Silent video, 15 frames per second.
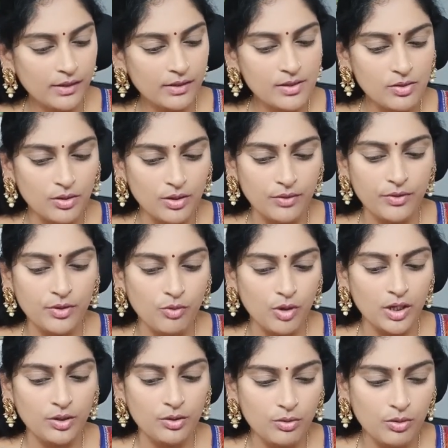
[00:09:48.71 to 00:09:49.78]
So if you want
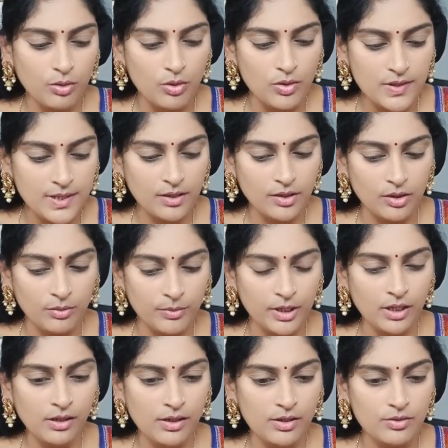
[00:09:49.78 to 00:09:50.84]
to close the terminal,
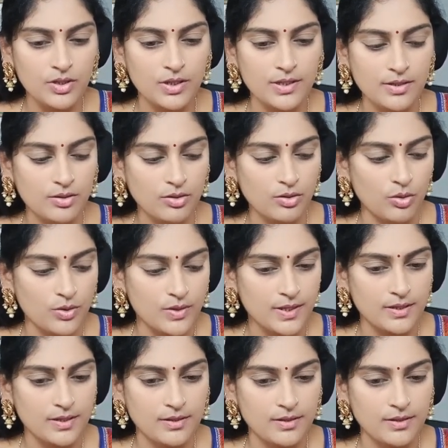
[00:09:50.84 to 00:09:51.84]
you just close it.